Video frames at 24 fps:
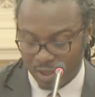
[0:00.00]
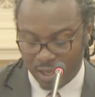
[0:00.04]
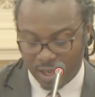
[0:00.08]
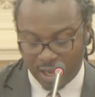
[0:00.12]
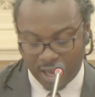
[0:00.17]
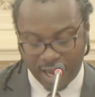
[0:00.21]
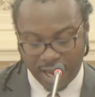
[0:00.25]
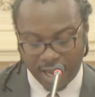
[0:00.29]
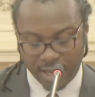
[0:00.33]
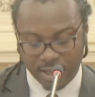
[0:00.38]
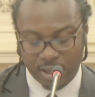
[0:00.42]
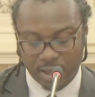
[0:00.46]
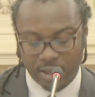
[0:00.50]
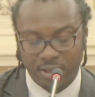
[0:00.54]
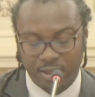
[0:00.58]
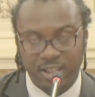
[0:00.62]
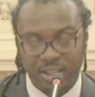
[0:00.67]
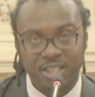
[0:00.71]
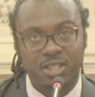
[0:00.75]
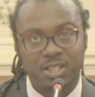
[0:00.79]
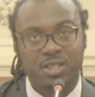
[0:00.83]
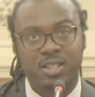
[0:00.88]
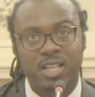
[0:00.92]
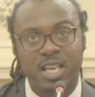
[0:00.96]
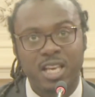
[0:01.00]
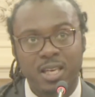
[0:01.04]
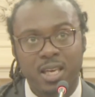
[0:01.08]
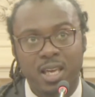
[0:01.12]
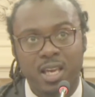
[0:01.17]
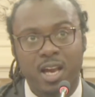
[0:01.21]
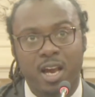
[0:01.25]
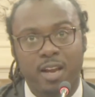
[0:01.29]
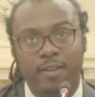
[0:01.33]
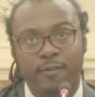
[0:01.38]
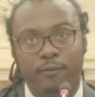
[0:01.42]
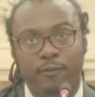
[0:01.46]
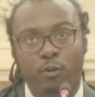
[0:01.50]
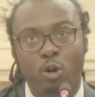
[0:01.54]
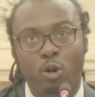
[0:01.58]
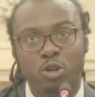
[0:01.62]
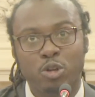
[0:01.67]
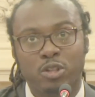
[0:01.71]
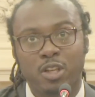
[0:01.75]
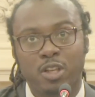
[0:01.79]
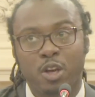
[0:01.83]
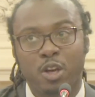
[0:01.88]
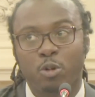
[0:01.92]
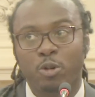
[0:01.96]
And this thinking,
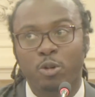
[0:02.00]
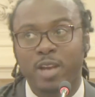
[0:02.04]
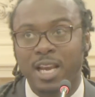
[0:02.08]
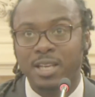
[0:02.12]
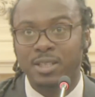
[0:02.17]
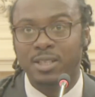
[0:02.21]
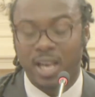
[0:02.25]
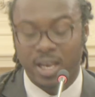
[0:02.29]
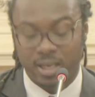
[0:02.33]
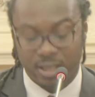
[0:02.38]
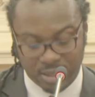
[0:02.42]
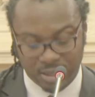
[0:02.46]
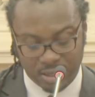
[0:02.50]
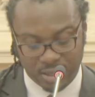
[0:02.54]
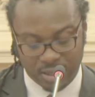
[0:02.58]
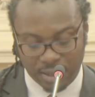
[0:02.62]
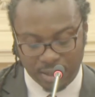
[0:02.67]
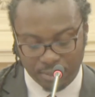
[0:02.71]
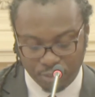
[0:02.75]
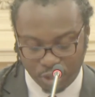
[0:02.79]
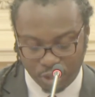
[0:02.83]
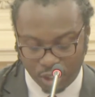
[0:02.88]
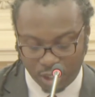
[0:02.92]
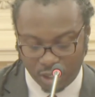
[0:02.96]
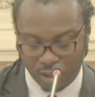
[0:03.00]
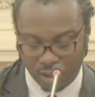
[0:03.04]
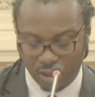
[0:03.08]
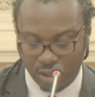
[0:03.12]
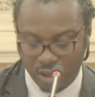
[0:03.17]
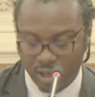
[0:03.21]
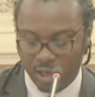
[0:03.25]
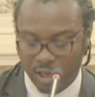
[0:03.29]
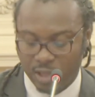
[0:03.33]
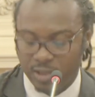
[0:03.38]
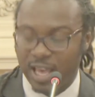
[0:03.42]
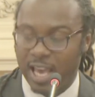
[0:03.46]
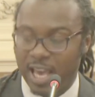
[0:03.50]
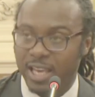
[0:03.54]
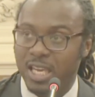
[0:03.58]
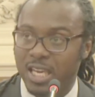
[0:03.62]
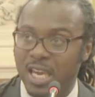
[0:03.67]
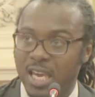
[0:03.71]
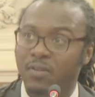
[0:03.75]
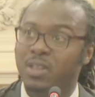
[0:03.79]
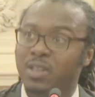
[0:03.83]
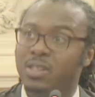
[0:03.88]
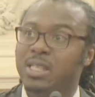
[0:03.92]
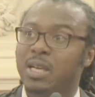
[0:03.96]
unfortunately, creates an assumption that
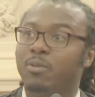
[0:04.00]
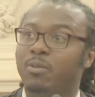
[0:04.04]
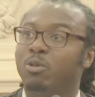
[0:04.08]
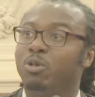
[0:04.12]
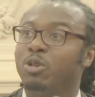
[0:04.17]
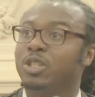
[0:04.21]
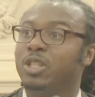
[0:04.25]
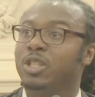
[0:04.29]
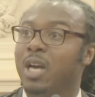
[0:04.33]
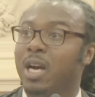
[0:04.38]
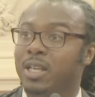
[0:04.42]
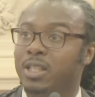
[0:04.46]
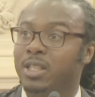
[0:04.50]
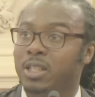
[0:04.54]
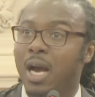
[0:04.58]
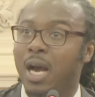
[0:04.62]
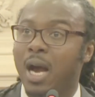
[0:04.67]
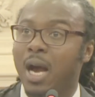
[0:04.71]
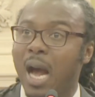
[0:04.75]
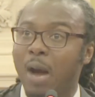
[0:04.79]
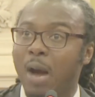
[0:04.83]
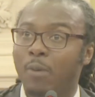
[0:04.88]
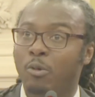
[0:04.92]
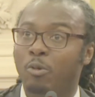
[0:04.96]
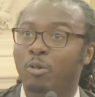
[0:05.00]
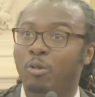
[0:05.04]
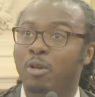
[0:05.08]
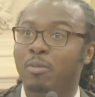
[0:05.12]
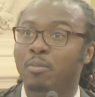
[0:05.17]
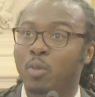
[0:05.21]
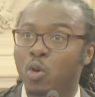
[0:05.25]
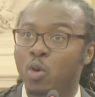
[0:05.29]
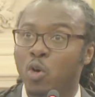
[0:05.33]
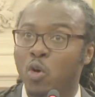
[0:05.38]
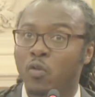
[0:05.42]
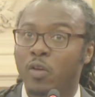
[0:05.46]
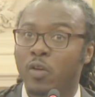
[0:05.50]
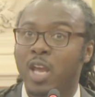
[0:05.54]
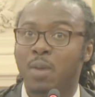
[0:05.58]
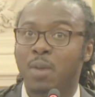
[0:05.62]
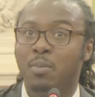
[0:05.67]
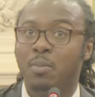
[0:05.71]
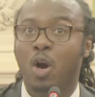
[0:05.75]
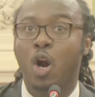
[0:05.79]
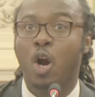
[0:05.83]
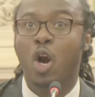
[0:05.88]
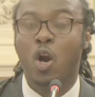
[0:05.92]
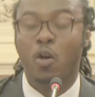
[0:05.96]
giving someone a job will remove him
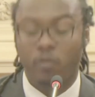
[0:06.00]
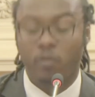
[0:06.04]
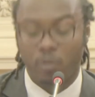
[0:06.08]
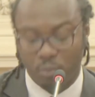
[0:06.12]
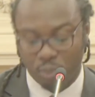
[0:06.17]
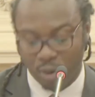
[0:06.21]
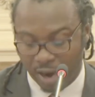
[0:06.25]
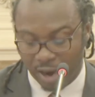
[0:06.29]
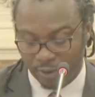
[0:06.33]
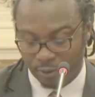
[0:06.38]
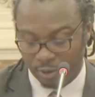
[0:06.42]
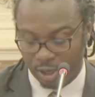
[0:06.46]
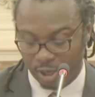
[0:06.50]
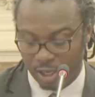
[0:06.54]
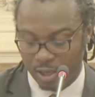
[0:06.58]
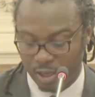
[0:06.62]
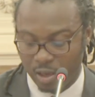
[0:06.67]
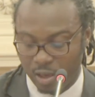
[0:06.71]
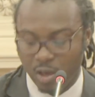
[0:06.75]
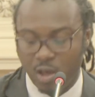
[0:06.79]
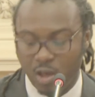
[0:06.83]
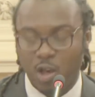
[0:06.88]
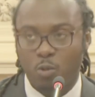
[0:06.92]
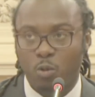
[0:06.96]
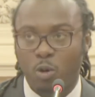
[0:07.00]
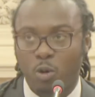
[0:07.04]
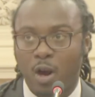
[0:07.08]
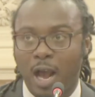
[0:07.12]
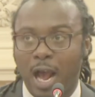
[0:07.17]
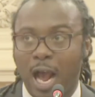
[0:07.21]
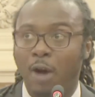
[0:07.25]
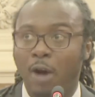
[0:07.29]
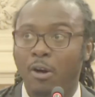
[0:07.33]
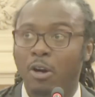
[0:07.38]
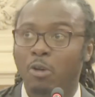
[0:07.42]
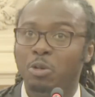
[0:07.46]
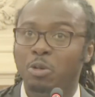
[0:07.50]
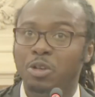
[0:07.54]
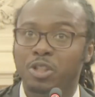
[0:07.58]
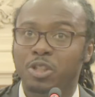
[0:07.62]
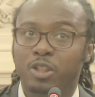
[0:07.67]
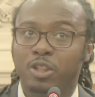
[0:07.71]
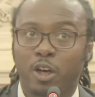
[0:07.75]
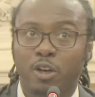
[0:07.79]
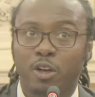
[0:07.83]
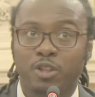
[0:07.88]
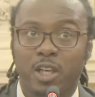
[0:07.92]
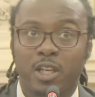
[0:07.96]
or her from poverty. Well, our
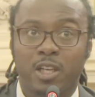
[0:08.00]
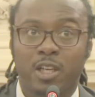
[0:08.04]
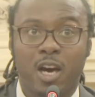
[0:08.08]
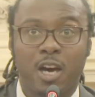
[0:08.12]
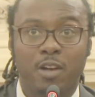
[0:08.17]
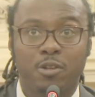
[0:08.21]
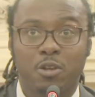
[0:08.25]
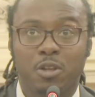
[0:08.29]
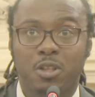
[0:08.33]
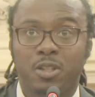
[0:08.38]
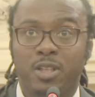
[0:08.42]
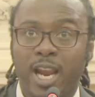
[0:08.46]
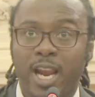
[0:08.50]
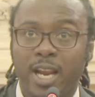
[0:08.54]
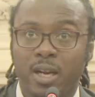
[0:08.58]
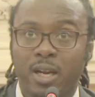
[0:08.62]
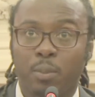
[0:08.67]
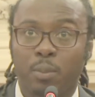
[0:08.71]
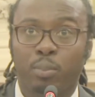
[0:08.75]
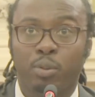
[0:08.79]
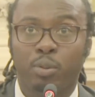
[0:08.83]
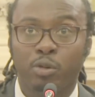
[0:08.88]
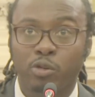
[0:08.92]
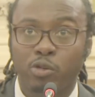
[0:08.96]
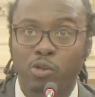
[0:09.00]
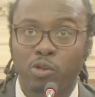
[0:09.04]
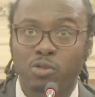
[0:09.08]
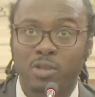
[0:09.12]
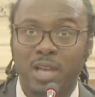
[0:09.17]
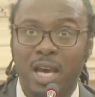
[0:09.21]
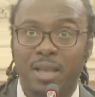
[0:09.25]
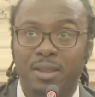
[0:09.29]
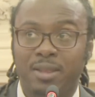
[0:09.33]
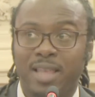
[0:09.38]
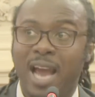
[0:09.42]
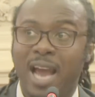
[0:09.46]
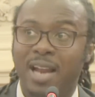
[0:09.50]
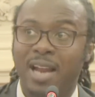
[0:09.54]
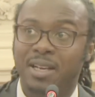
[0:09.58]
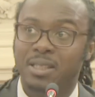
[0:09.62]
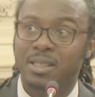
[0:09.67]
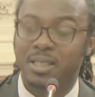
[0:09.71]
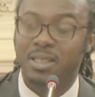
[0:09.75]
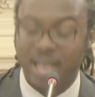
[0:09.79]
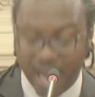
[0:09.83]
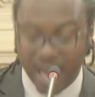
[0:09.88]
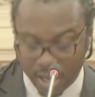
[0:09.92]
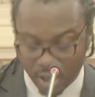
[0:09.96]
research and other data proves that that is
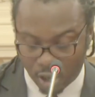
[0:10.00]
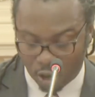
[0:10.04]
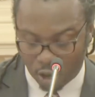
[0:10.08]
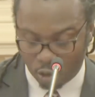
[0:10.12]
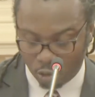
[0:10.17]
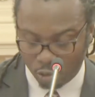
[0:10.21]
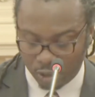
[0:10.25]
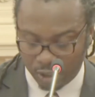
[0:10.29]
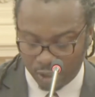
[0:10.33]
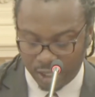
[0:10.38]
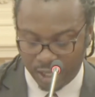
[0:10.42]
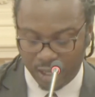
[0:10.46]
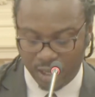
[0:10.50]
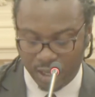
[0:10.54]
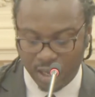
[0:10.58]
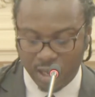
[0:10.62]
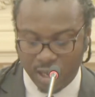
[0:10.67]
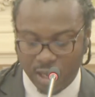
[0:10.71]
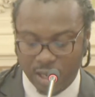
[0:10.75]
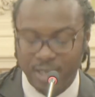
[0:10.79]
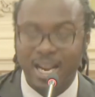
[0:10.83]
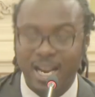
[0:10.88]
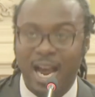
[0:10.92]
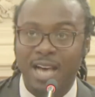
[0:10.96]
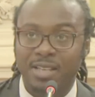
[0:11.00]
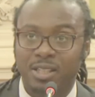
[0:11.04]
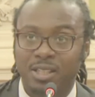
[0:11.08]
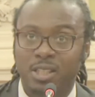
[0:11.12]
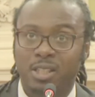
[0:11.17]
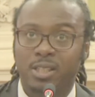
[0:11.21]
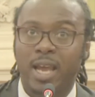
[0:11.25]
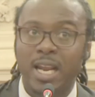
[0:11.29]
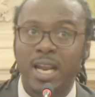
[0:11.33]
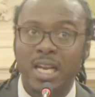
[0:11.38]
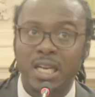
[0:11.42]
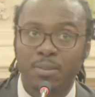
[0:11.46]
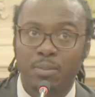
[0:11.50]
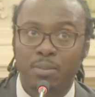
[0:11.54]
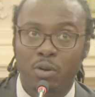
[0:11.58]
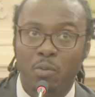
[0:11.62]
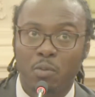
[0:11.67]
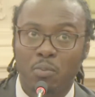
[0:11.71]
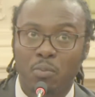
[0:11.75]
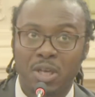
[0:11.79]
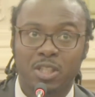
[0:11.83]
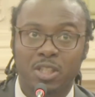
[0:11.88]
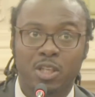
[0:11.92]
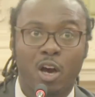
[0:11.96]
not only not sustainable,
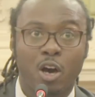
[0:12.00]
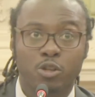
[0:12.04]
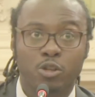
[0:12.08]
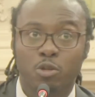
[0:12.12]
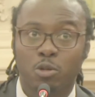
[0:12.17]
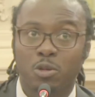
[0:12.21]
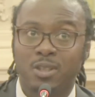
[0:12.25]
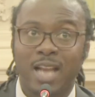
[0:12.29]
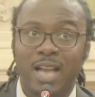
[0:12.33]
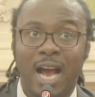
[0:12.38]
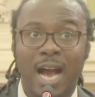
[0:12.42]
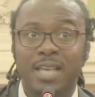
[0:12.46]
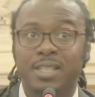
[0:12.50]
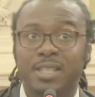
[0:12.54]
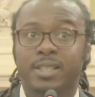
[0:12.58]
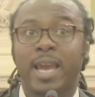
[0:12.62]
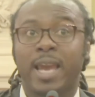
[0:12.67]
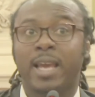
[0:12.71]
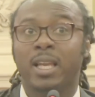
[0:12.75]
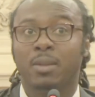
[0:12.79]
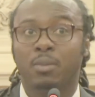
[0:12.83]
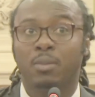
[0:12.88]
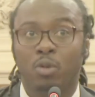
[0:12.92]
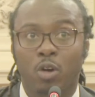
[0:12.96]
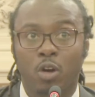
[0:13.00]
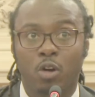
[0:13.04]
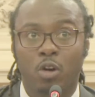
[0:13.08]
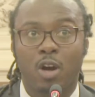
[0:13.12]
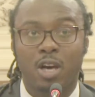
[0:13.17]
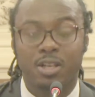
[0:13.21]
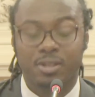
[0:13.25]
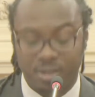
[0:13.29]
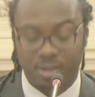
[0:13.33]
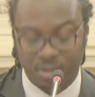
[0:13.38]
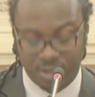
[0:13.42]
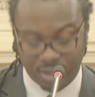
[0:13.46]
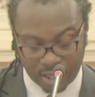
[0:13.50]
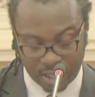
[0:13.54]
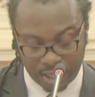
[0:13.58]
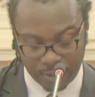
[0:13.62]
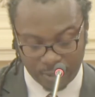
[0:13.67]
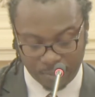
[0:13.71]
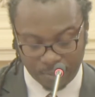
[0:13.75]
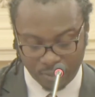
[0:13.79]
but it's also not scalable across the city.